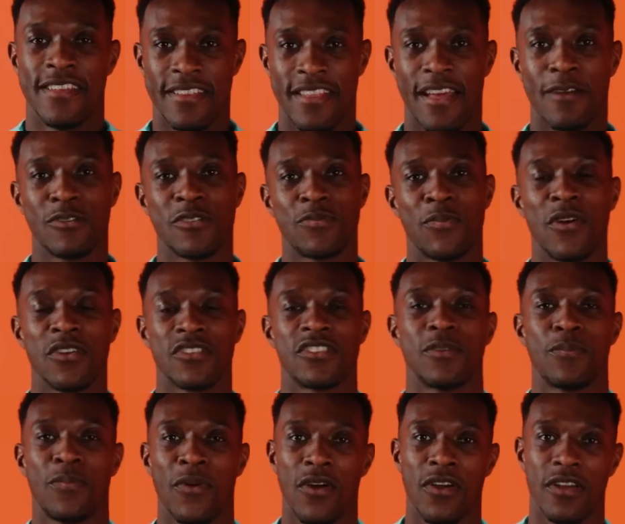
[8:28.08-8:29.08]
That was Box
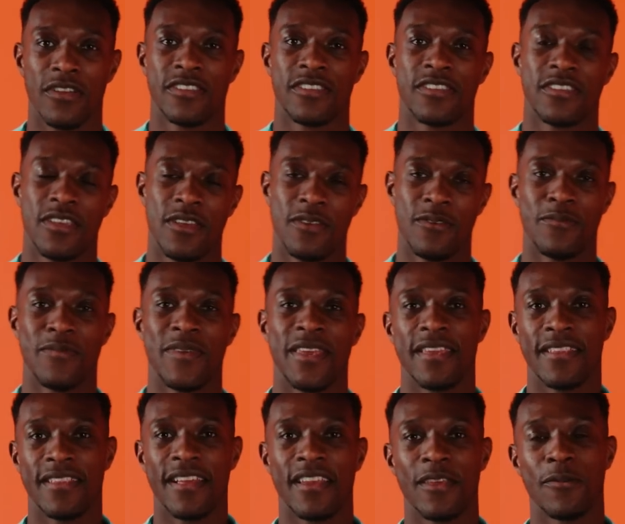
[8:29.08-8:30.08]
to Box with
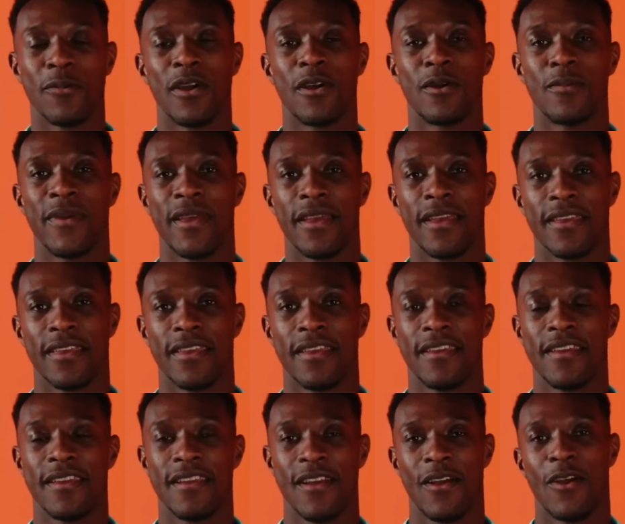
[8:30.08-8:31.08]
me, Danny Welbeck.
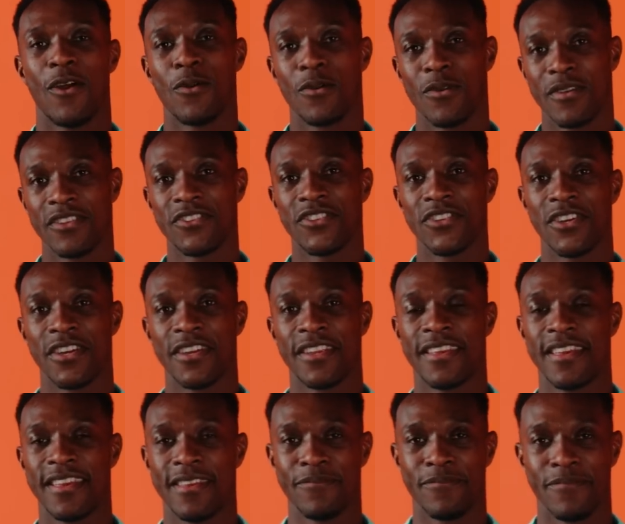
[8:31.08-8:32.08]
Hope you enjoyed
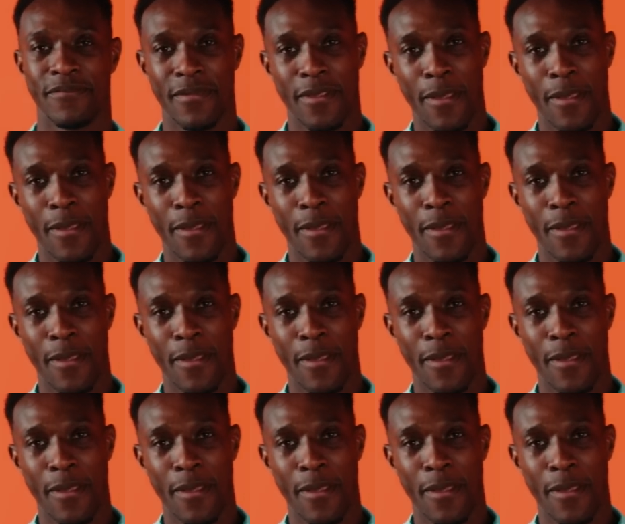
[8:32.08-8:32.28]
it.